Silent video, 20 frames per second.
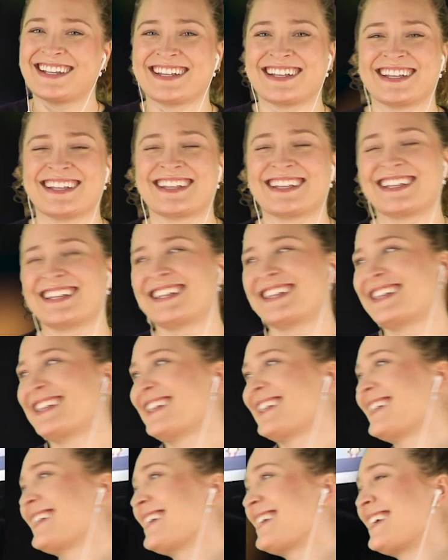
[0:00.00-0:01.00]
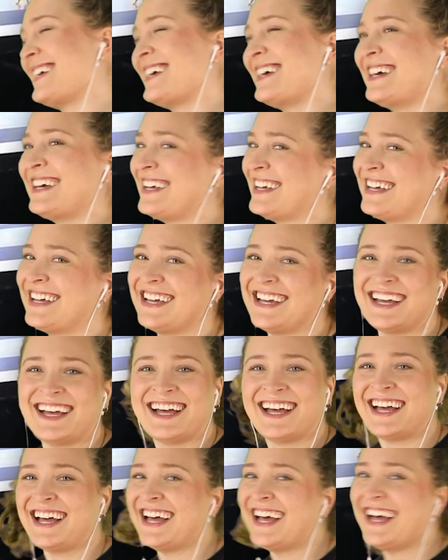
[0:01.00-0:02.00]

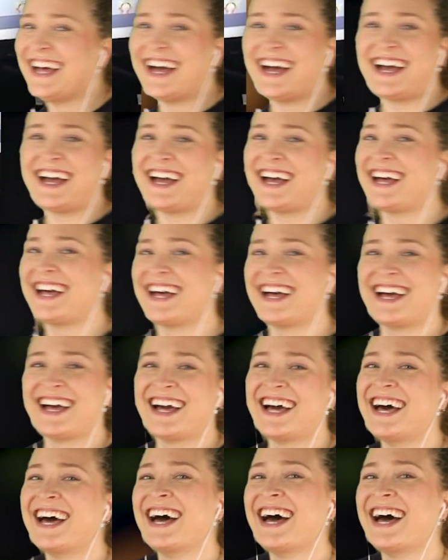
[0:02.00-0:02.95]
Nobody speaks.